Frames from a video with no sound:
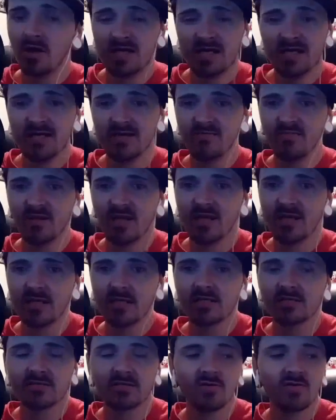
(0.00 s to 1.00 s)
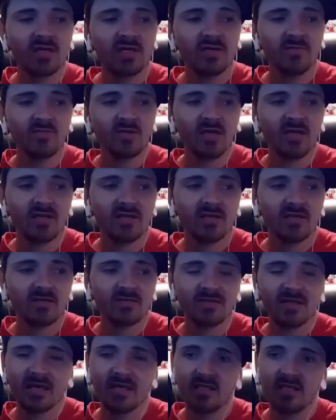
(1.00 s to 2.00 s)
on any planet. So any planet
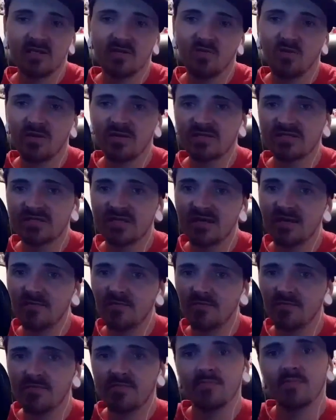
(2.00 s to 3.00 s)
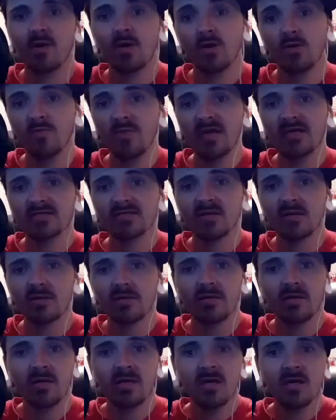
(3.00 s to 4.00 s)
that you want to set up a home base
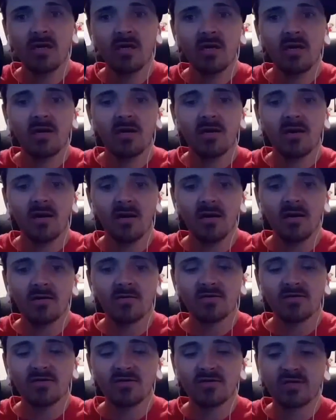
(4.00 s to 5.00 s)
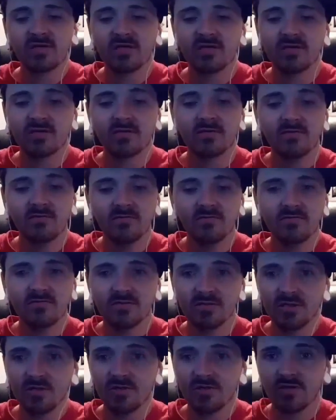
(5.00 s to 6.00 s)
on, you can
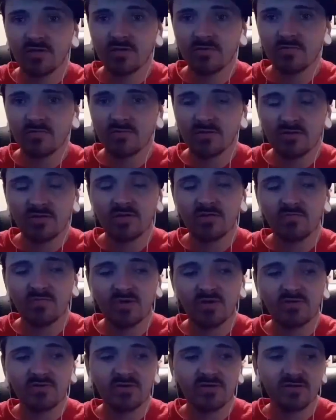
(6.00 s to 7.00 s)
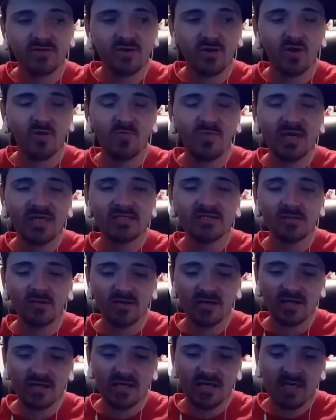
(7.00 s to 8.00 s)
build your home base
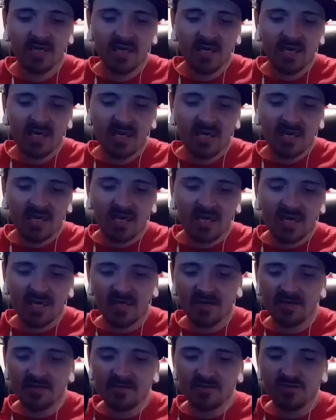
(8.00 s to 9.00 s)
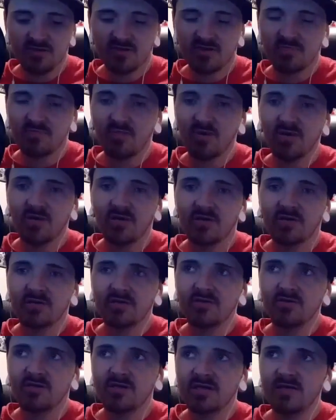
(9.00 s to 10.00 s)
on it, and you
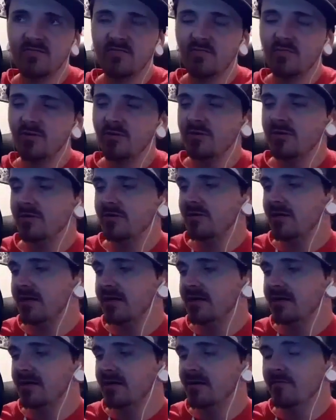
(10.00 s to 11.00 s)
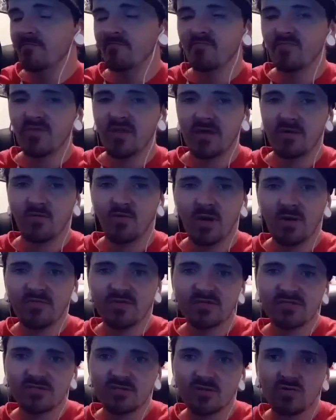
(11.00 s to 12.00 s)
can even put like
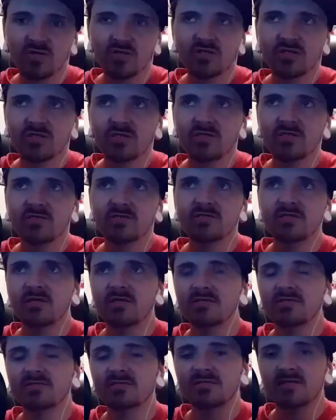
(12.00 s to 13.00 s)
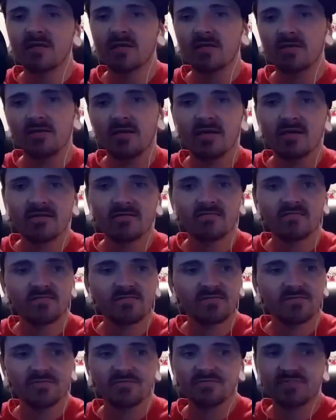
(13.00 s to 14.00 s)
weapon storages and like
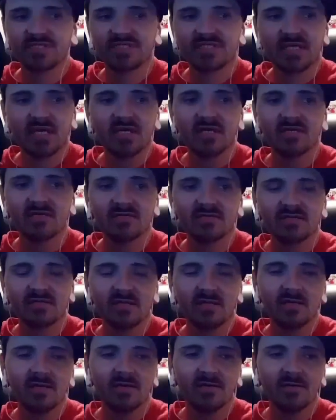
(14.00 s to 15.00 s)
science